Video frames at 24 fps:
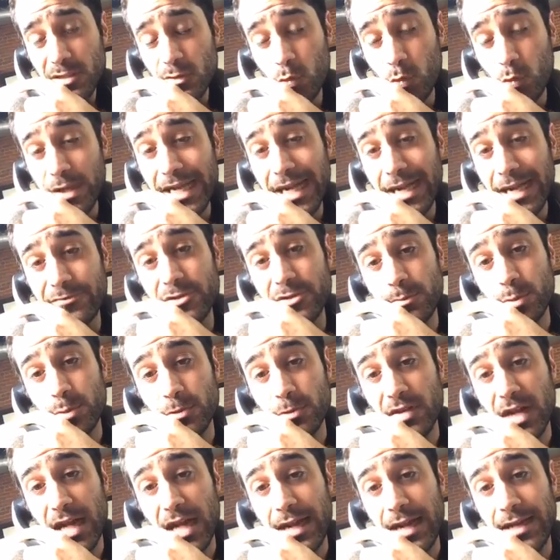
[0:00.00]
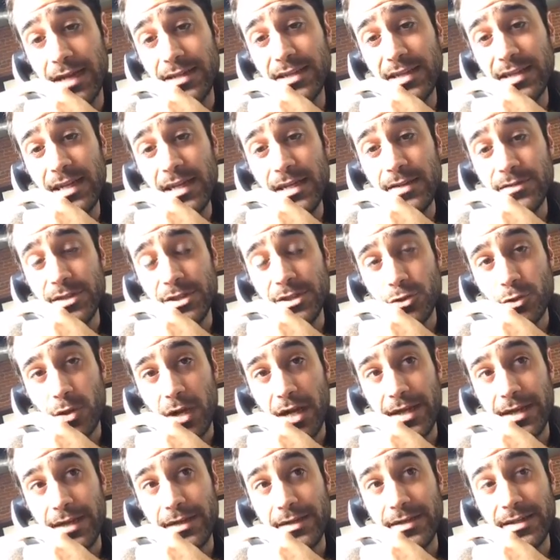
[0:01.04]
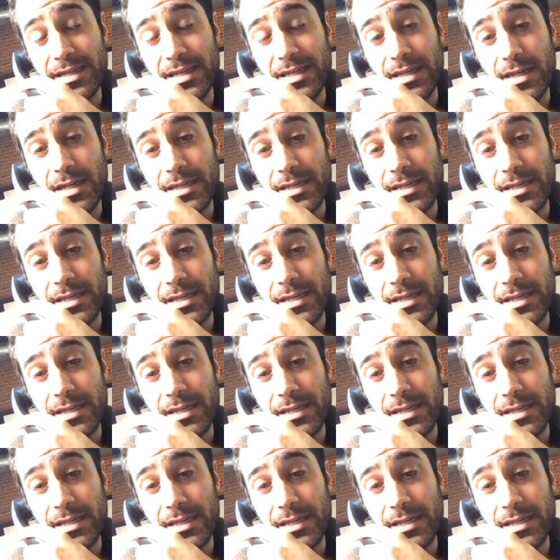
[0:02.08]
we have to provide to try and